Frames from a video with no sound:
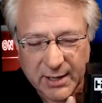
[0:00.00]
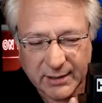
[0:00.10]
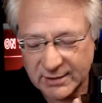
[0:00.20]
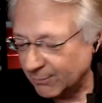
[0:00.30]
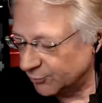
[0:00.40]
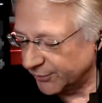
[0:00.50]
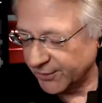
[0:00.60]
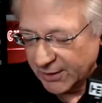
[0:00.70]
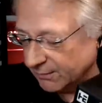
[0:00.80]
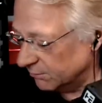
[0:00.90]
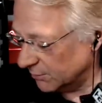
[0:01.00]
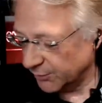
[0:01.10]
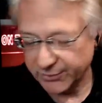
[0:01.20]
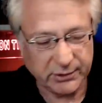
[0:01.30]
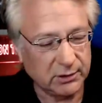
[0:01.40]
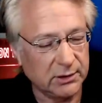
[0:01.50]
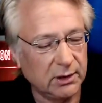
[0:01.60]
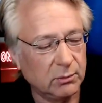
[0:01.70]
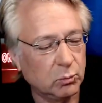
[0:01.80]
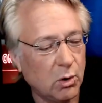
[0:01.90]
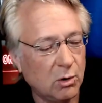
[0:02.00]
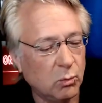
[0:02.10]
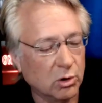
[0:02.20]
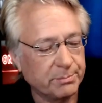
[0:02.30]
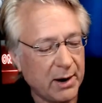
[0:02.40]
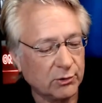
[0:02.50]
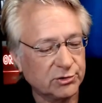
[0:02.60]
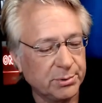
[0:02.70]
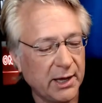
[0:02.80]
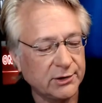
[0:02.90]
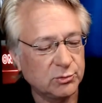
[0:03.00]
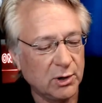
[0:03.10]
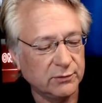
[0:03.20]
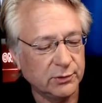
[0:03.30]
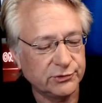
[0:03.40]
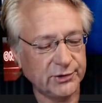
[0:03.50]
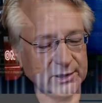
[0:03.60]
It comes with a little wall wart power supply, 12 volts